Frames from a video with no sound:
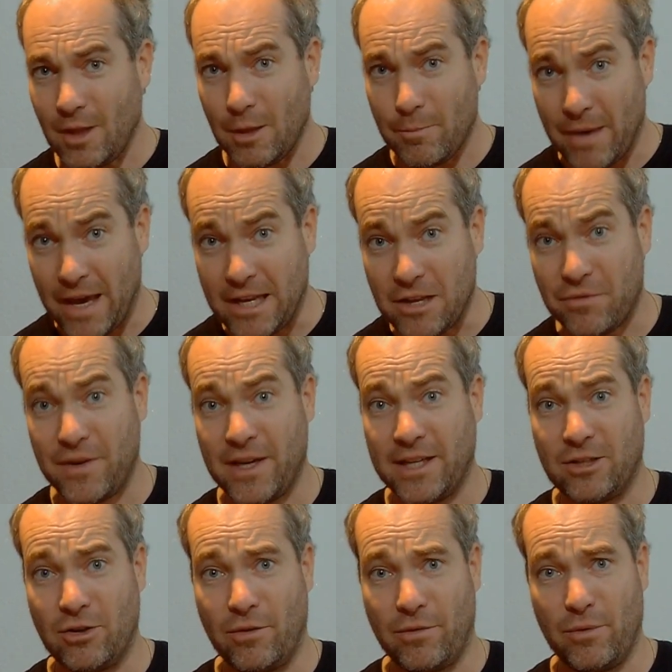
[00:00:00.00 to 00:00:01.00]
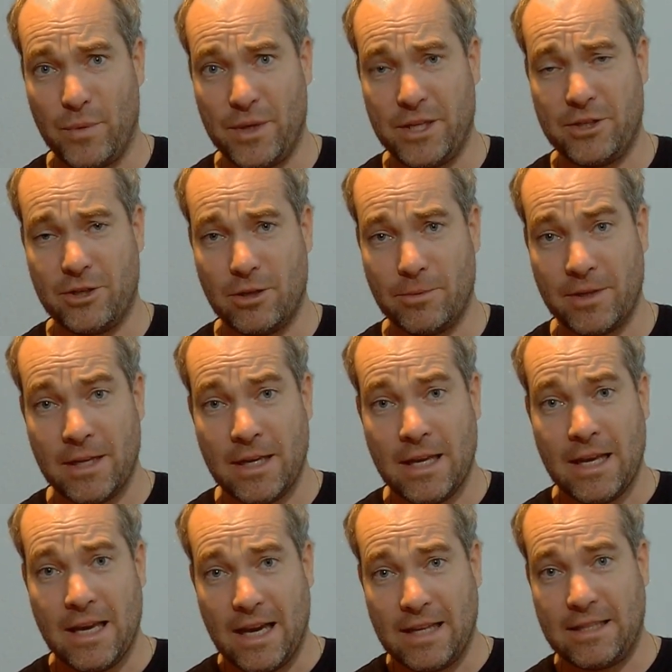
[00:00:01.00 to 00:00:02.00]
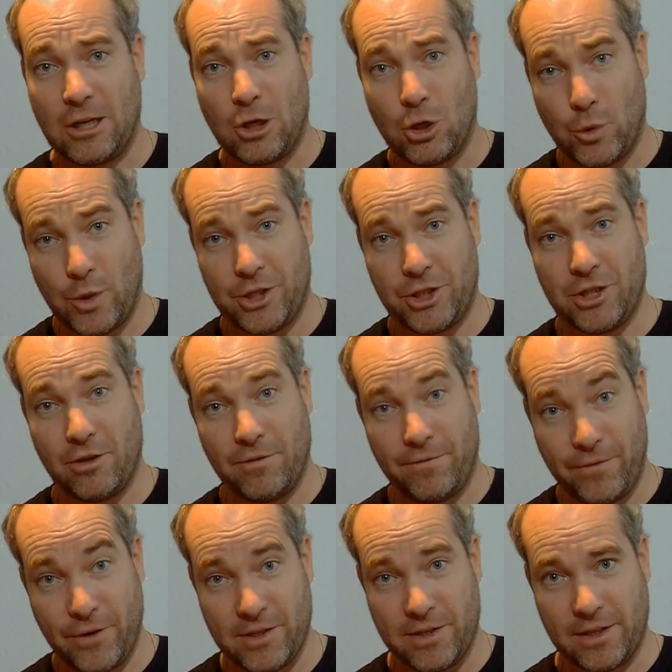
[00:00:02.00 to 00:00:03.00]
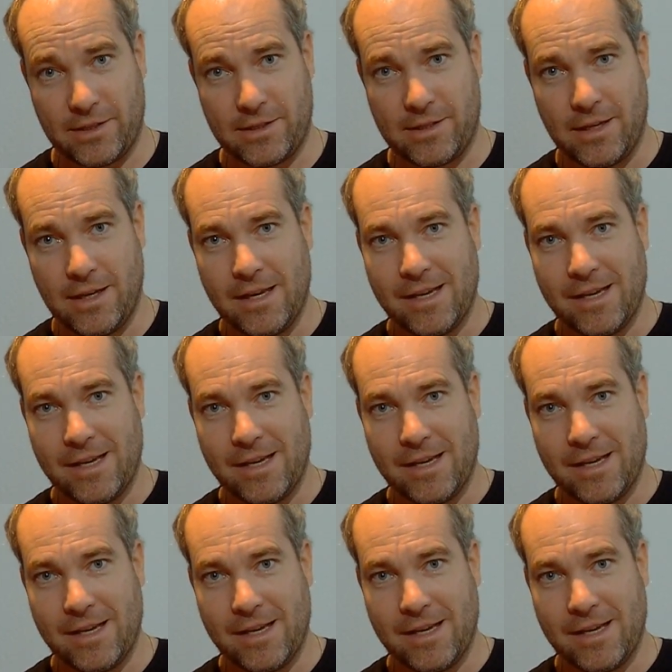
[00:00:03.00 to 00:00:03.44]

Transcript: manufacturer of the wind turbine, it's a question of physics.